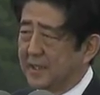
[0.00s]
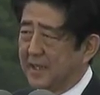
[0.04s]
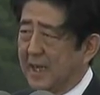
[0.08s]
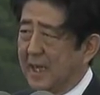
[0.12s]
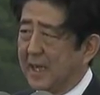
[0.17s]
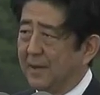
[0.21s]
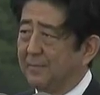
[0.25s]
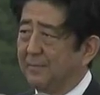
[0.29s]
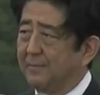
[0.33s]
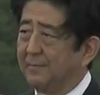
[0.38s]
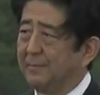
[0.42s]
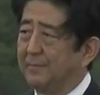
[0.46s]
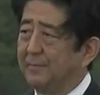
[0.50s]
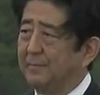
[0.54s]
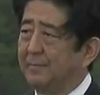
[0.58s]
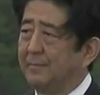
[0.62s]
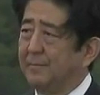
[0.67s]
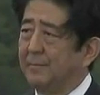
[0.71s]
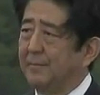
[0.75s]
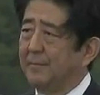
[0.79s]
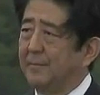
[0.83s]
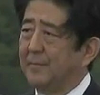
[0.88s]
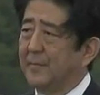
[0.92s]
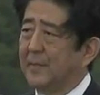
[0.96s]
and has
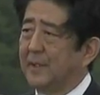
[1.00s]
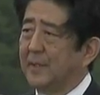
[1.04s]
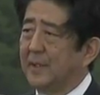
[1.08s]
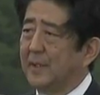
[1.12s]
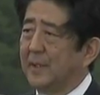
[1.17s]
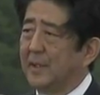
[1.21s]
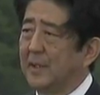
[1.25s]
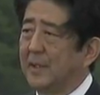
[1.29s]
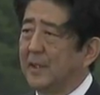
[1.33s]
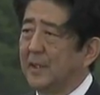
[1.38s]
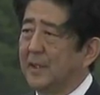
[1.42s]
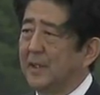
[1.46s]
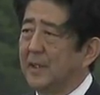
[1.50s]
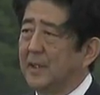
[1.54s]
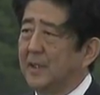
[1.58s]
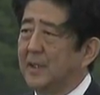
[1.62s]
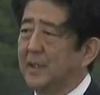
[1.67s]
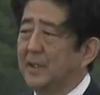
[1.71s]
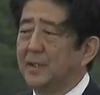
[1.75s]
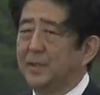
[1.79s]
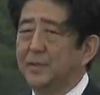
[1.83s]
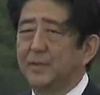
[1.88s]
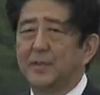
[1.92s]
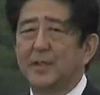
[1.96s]
resolutely
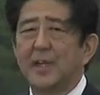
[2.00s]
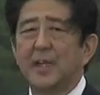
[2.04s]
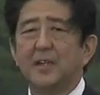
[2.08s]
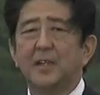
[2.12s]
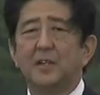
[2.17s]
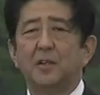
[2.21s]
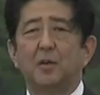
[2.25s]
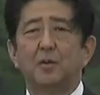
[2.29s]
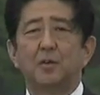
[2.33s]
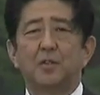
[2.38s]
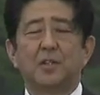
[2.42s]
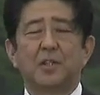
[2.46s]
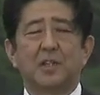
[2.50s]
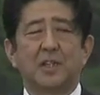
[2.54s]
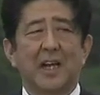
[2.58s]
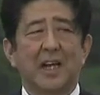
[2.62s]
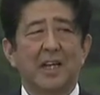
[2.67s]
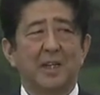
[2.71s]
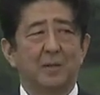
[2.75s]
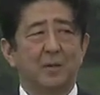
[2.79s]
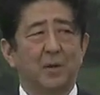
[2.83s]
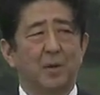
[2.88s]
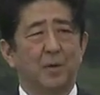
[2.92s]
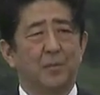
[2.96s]
upheld our
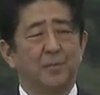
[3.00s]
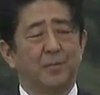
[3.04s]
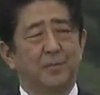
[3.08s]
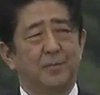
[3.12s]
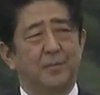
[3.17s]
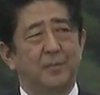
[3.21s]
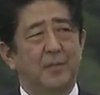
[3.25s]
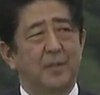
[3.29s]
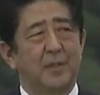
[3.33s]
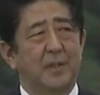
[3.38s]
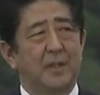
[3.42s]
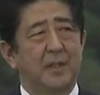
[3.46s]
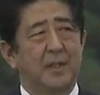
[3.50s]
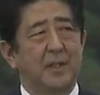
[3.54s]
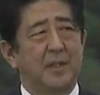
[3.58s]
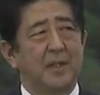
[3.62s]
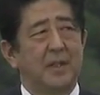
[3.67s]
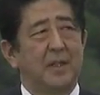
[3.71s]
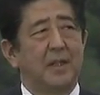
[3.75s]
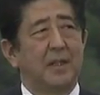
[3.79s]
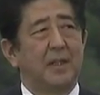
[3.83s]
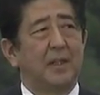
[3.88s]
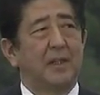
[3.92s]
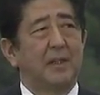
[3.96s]
vow
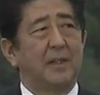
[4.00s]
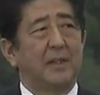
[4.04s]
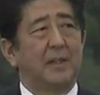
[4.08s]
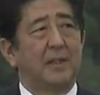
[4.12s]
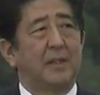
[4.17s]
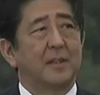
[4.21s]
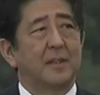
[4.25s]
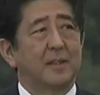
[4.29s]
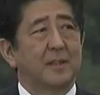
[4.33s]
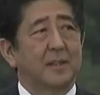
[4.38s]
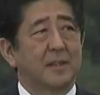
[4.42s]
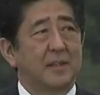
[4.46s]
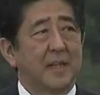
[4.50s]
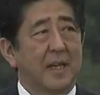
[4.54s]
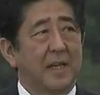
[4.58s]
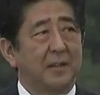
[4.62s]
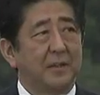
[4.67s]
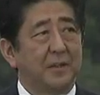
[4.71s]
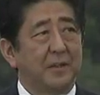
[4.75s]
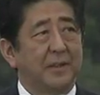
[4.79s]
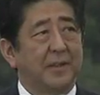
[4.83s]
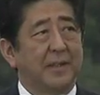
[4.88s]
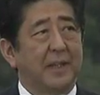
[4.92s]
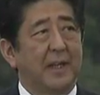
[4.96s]
never
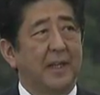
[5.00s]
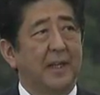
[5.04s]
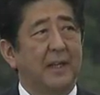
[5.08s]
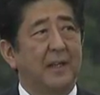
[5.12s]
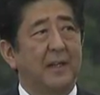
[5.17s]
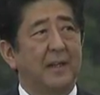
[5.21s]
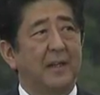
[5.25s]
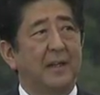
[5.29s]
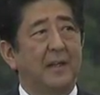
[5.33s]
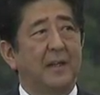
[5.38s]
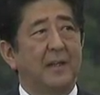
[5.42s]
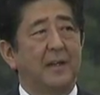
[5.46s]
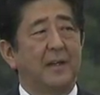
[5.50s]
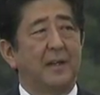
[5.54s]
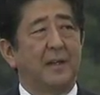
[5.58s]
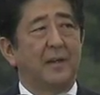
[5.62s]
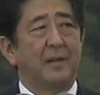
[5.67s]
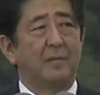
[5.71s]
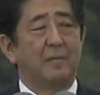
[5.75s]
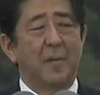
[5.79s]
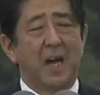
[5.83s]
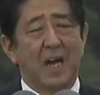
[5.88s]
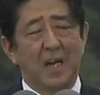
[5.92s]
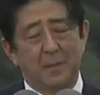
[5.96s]
again to
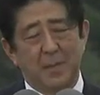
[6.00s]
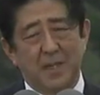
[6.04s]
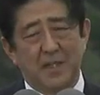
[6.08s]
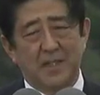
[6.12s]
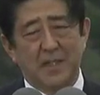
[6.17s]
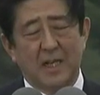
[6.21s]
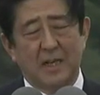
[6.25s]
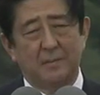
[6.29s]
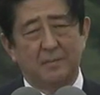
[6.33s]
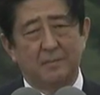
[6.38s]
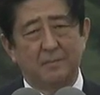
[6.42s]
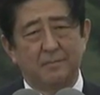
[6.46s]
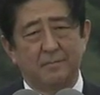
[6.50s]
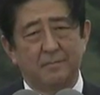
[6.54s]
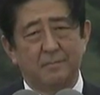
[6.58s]
wage war.